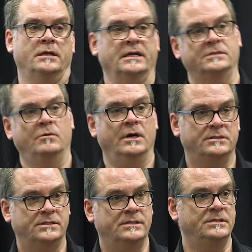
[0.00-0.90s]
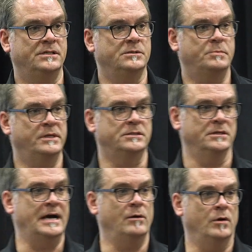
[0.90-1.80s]
Guess what? CC's
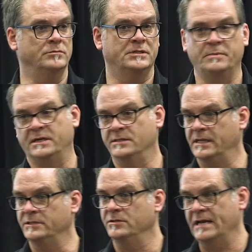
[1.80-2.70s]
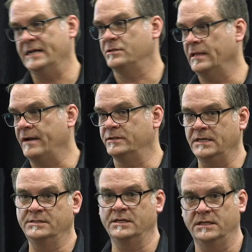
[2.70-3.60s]
Pizza now owns it because they do national
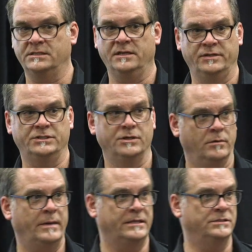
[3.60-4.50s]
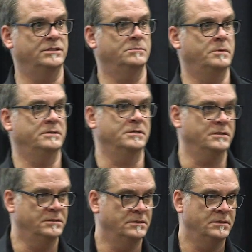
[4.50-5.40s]
advertising on TV showing mac and cheese
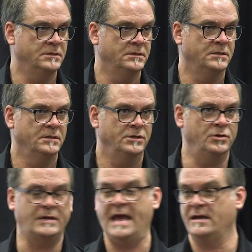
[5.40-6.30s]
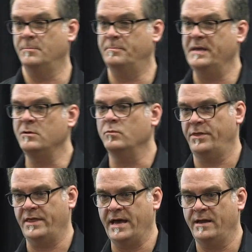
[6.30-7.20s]
pizza. You can't compete
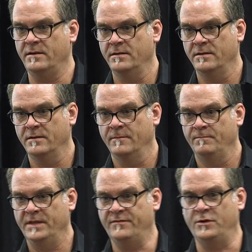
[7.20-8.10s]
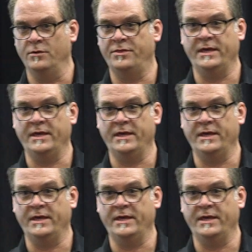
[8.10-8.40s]
with that. If you're